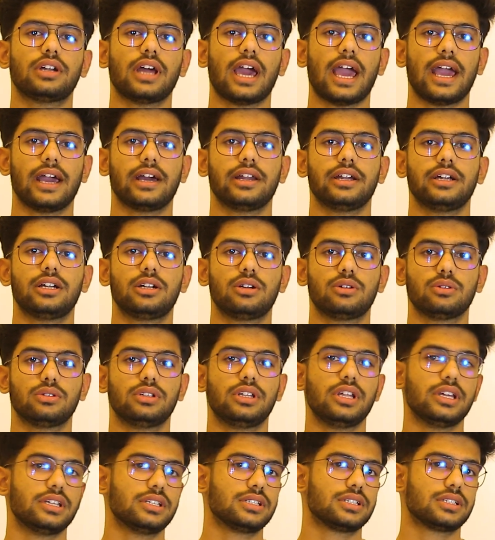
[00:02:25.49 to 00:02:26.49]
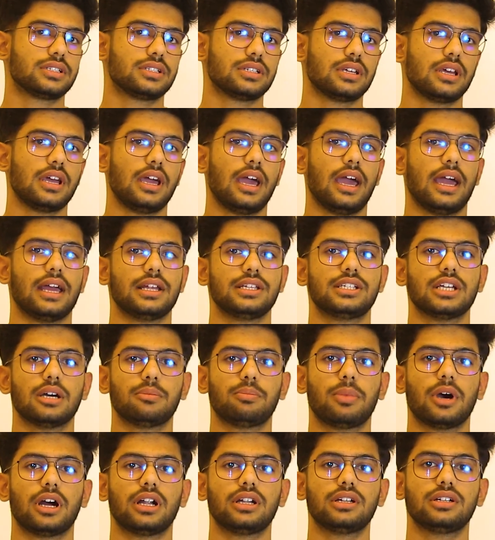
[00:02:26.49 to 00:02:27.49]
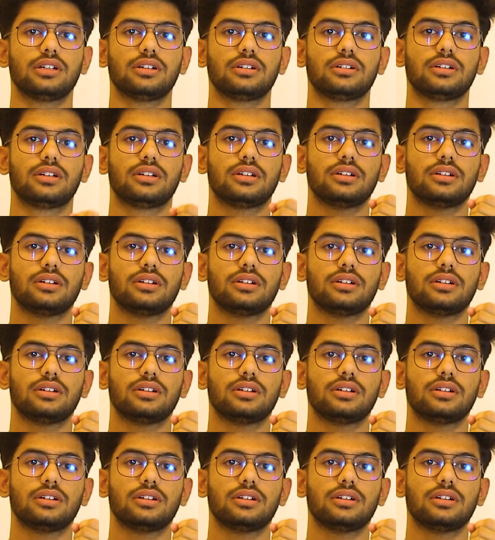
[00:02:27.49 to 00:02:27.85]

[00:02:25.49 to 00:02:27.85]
agree to this, and Japan